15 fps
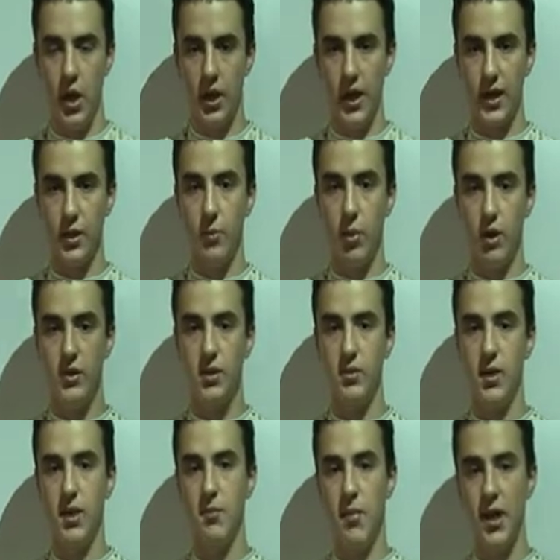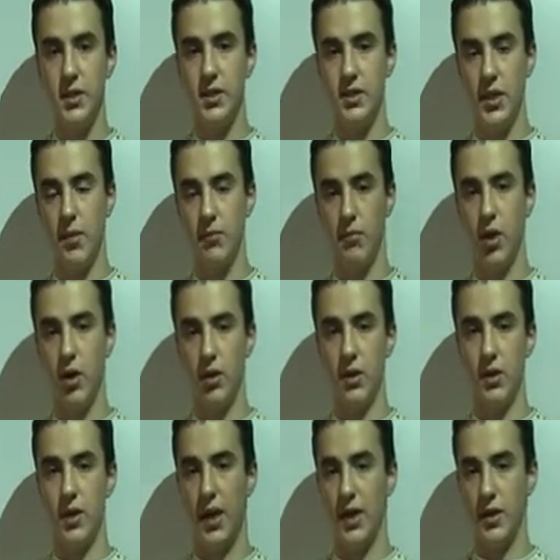can you possibly imagine them not
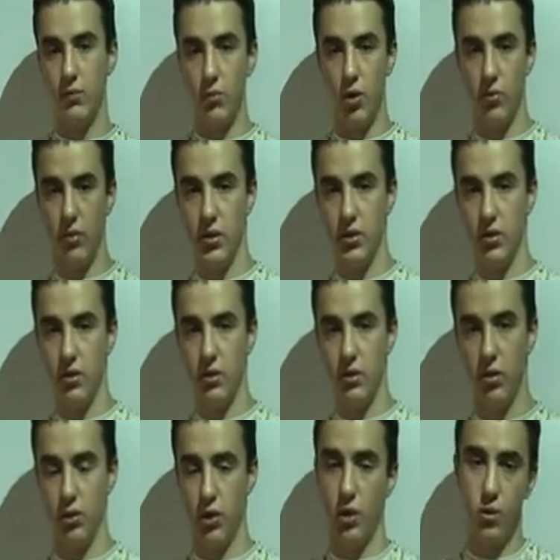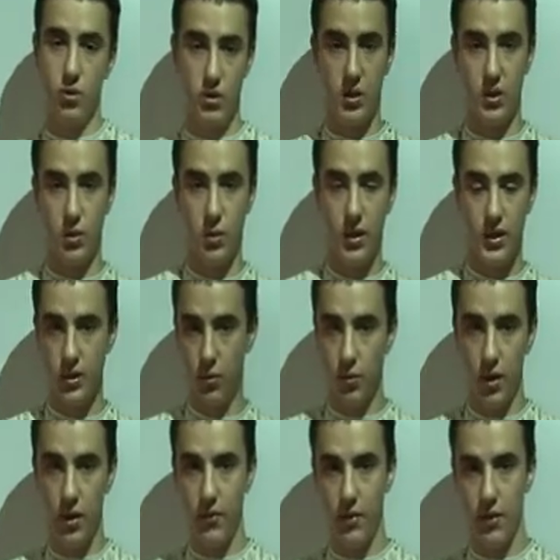gaining more muscle or not losing the weight or
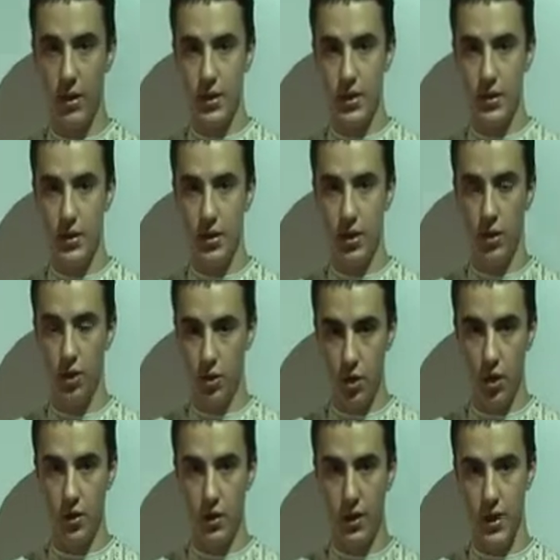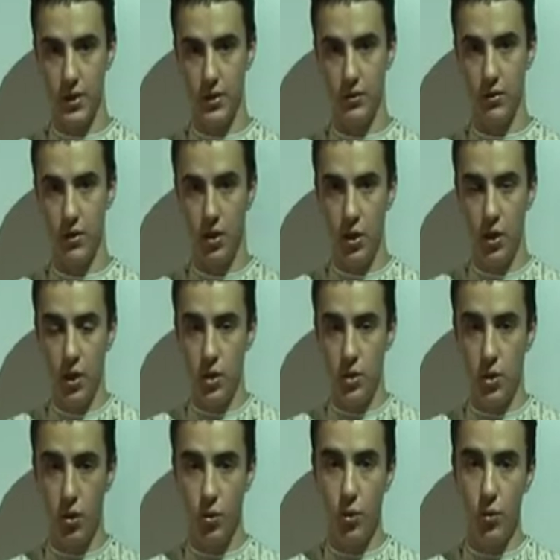whatever it is? You can't, can you?
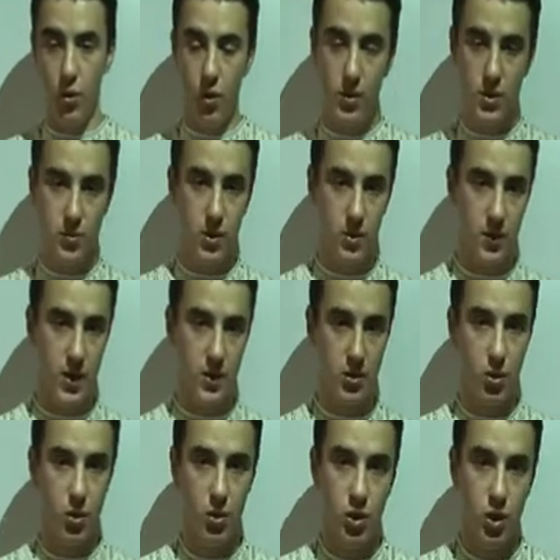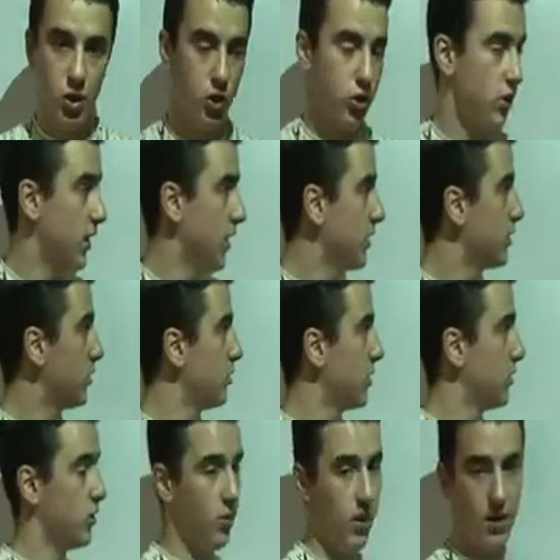So you always want to make sure the
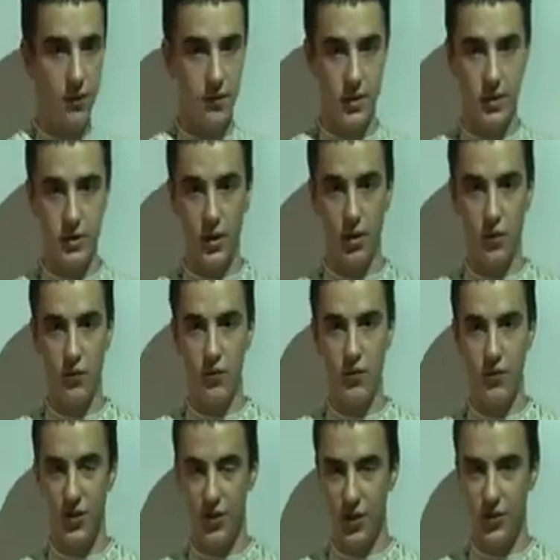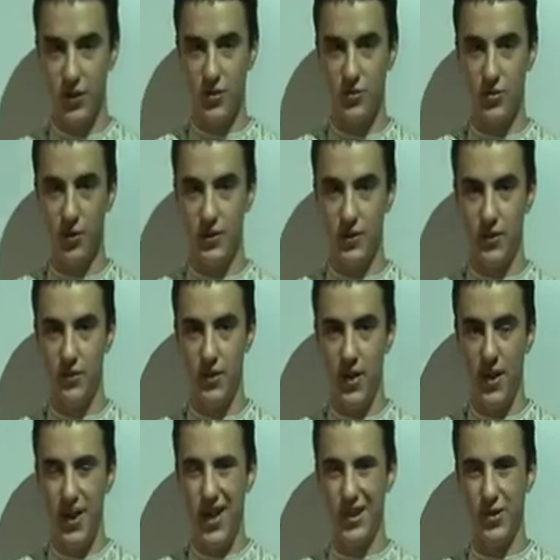excuses you have for yourself, they're not destructive.
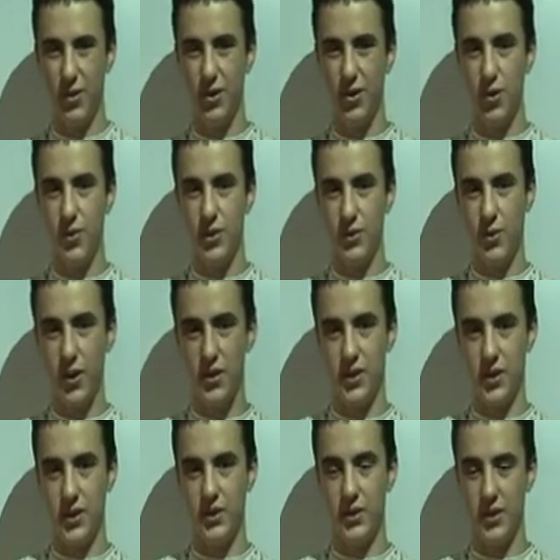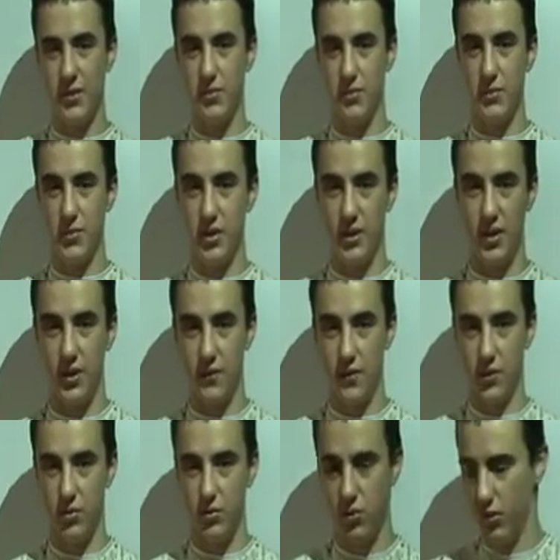And you want to always question it to see if
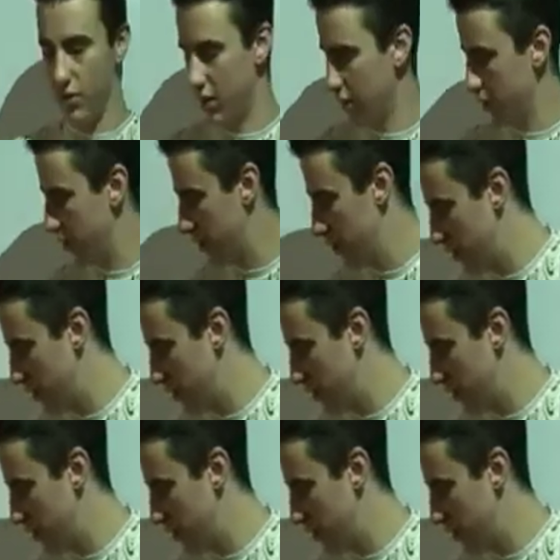it's true or not.